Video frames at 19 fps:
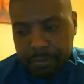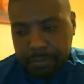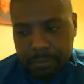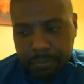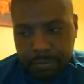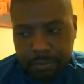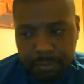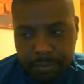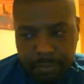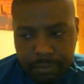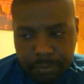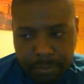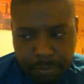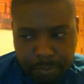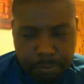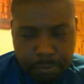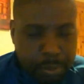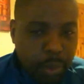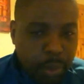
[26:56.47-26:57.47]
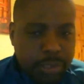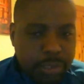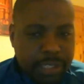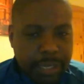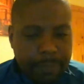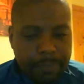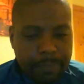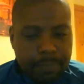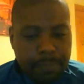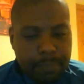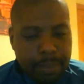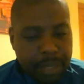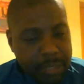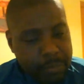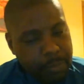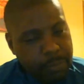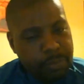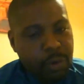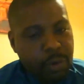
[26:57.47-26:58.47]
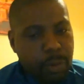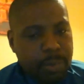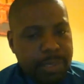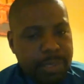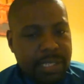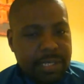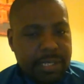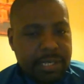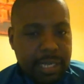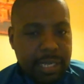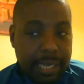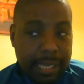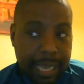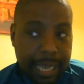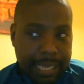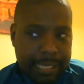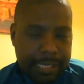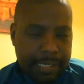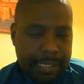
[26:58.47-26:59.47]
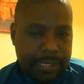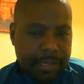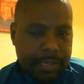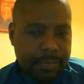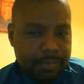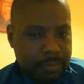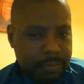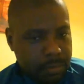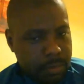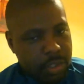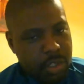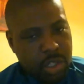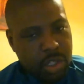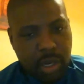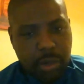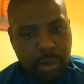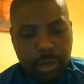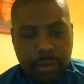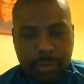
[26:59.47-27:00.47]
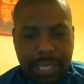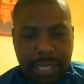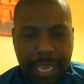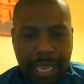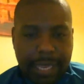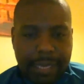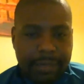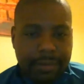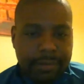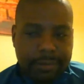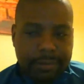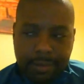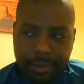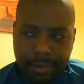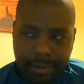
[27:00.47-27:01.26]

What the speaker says: Porter, but his performances against Yo-Yo